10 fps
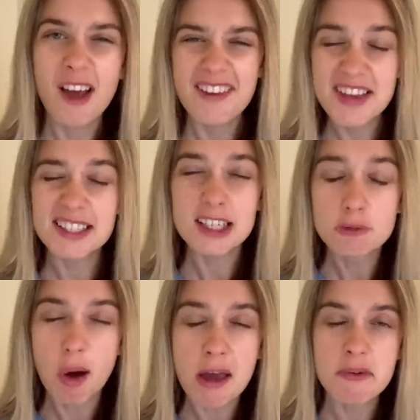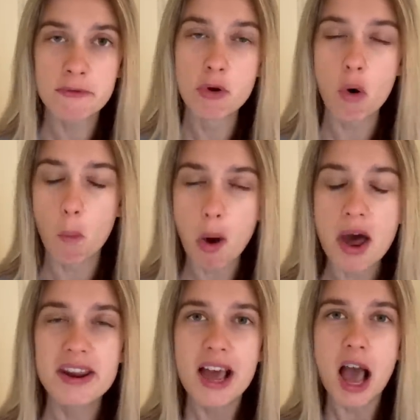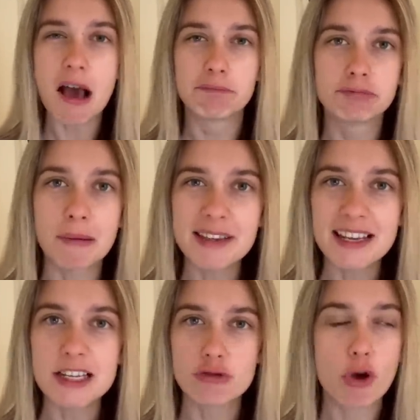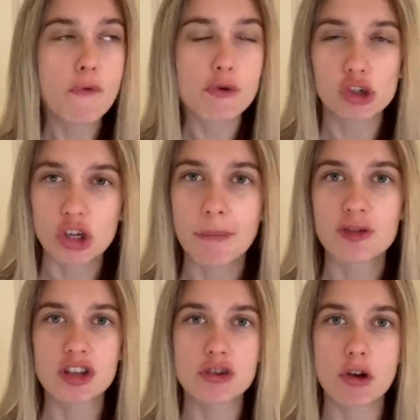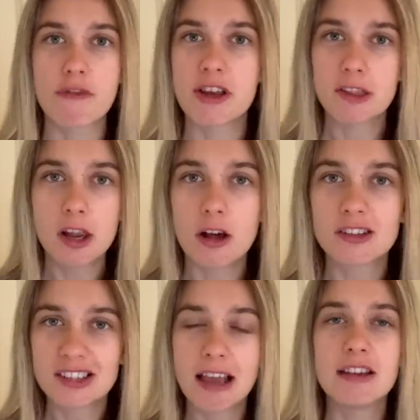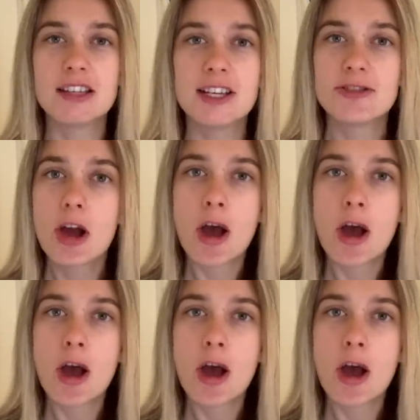This is why we've not won a Premier League trophy or a Champions League trophy in the last 10 years.